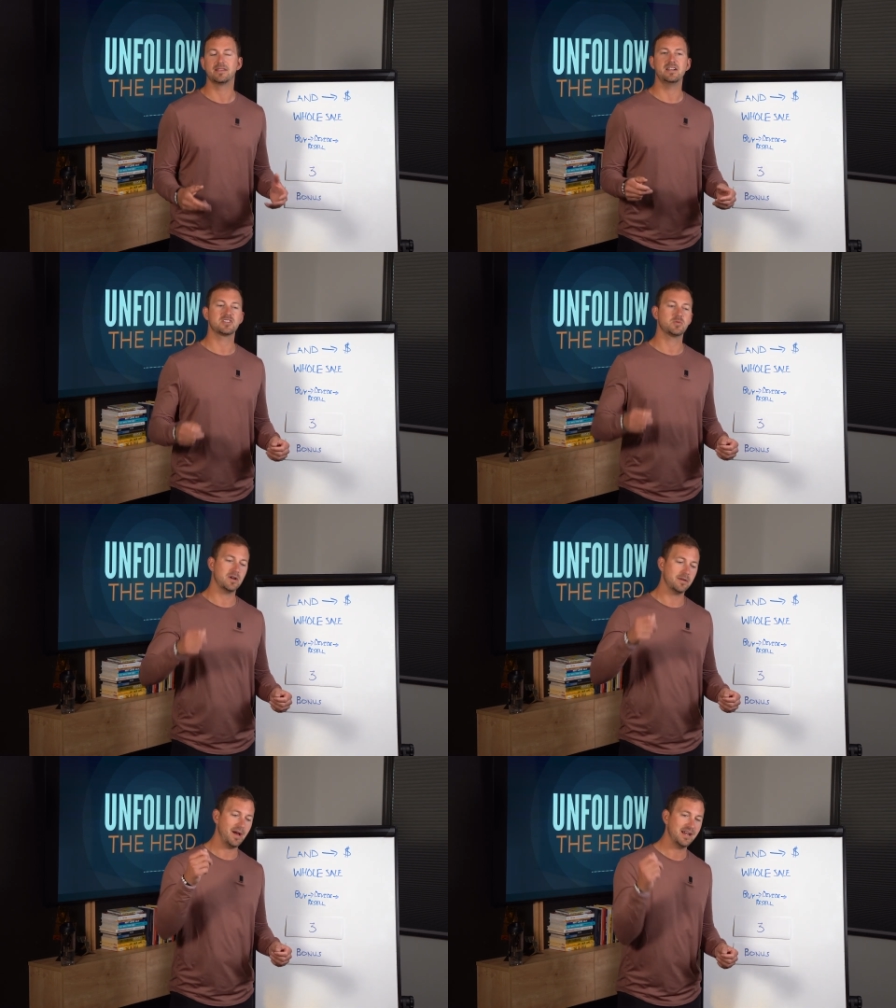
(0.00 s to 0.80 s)
They just want
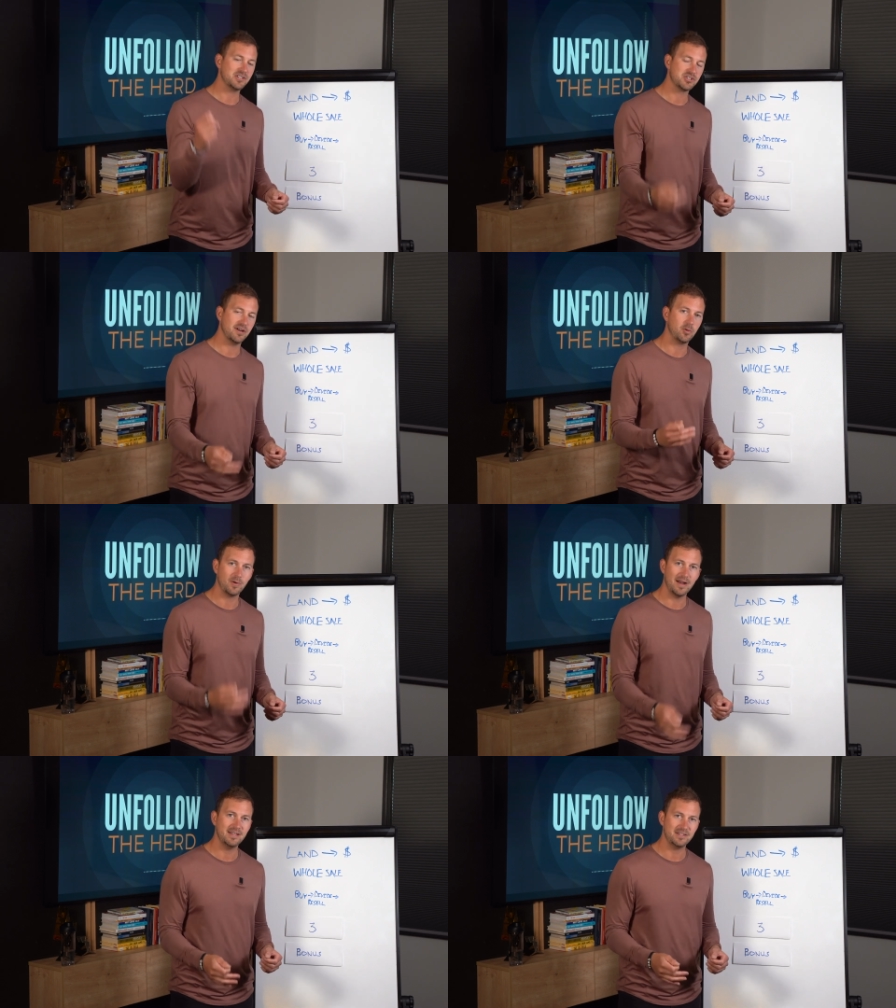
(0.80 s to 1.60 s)
to buy
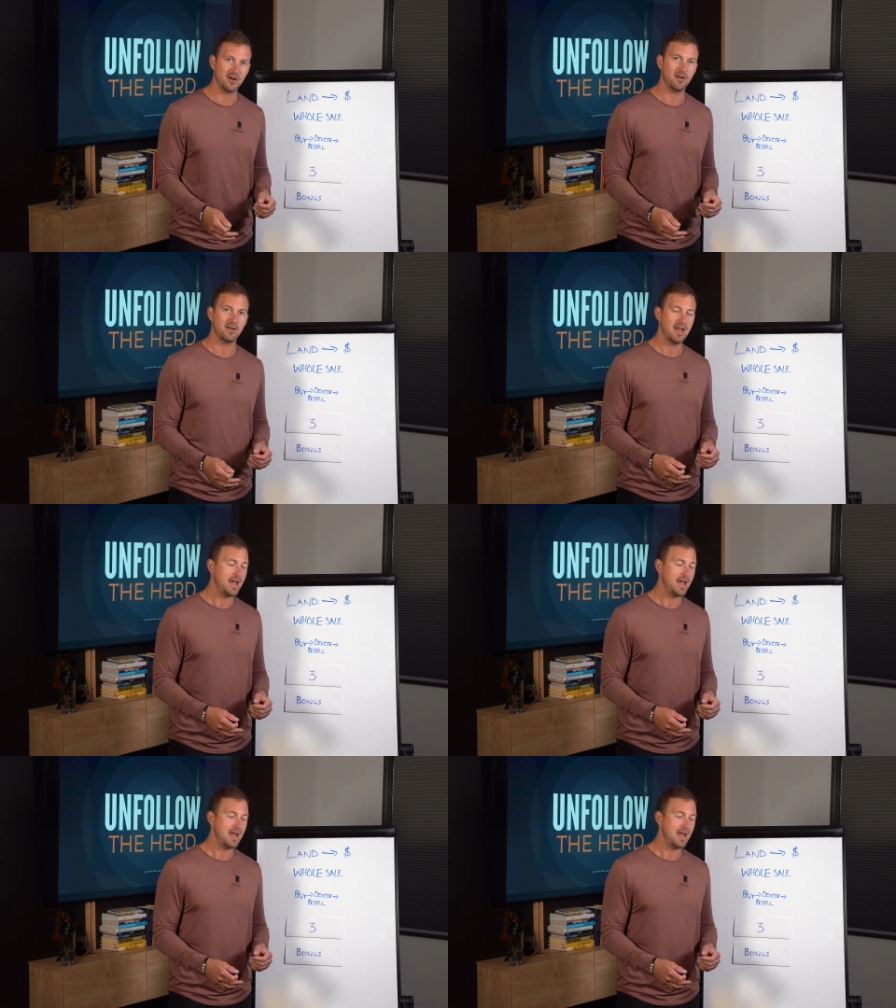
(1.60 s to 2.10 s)
shovel-ready dirt.